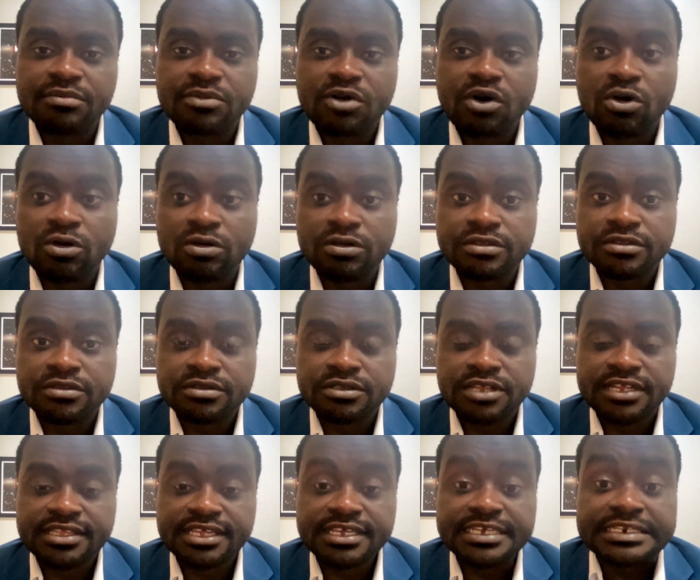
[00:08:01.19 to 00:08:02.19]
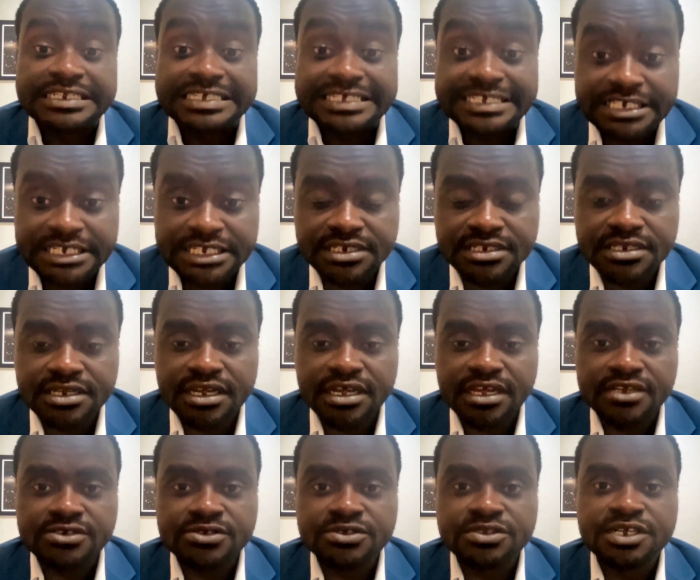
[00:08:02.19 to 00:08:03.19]
all that they need
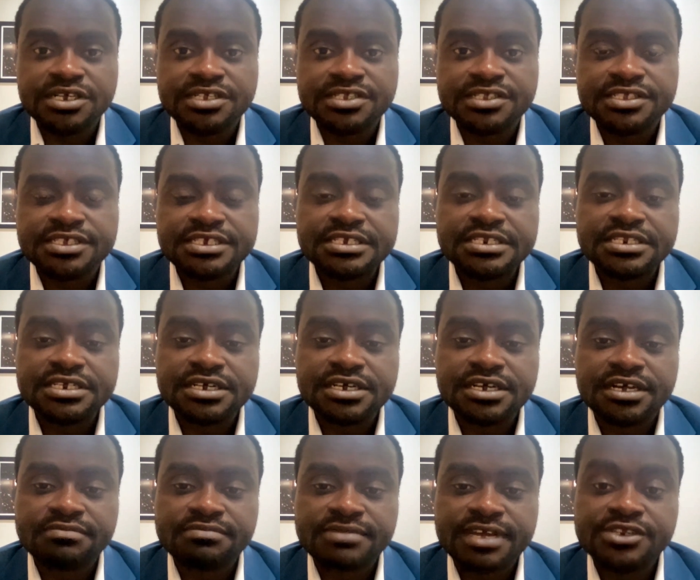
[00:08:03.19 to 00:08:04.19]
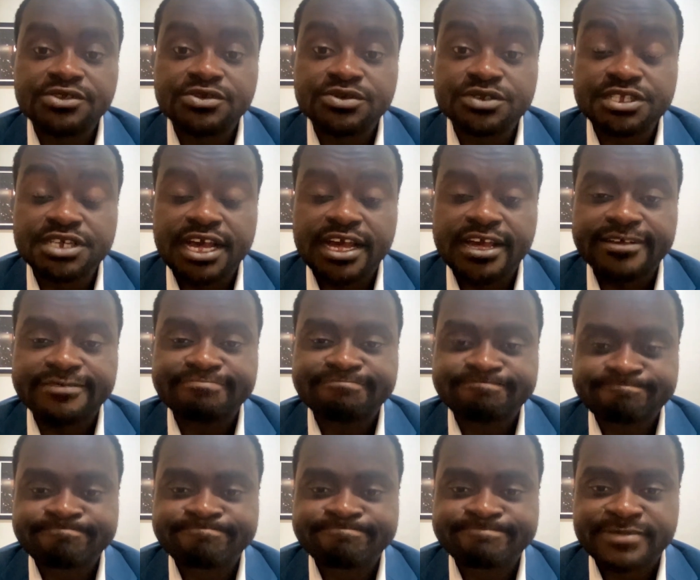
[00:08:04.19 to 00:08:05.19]
to succeed at UCI.
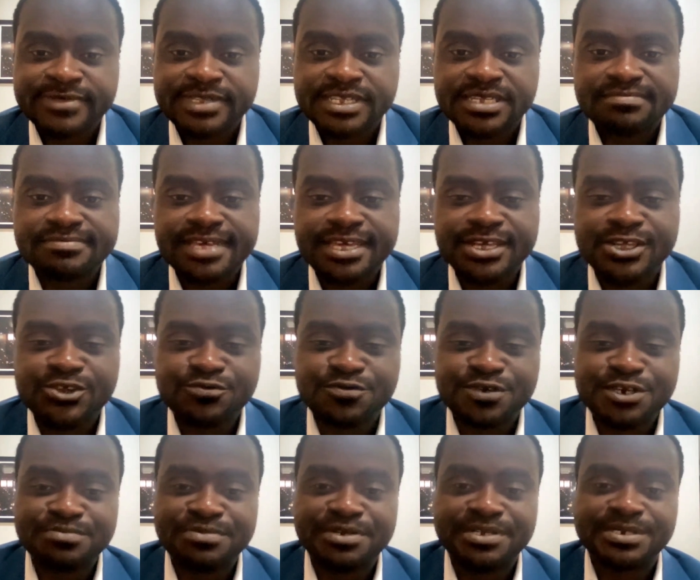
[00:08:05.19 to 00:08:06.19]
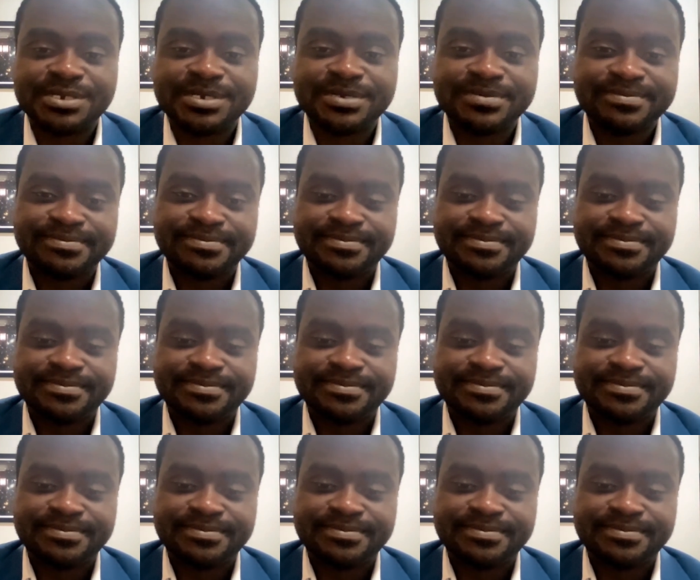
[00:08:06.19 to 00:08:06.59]
Thank you very much.